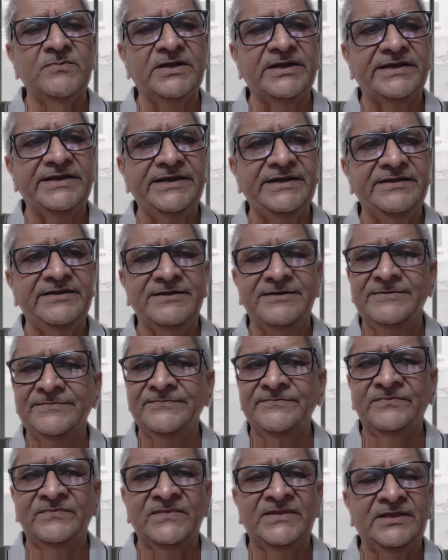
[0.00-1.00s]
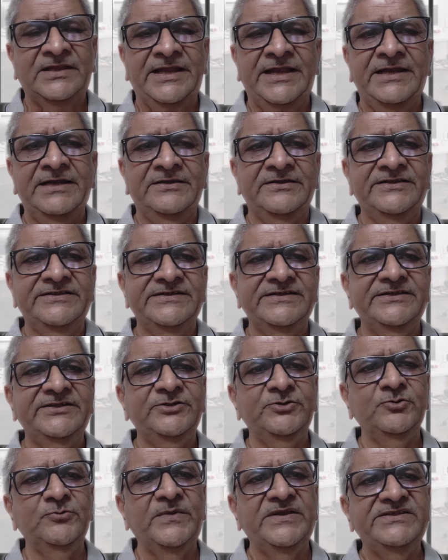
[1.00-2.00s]
market, and these are
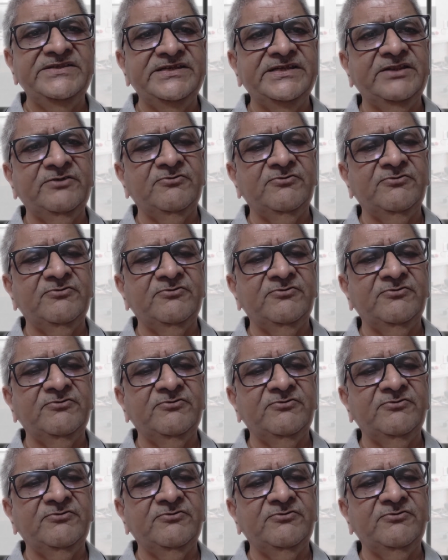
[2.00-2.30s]
the two basic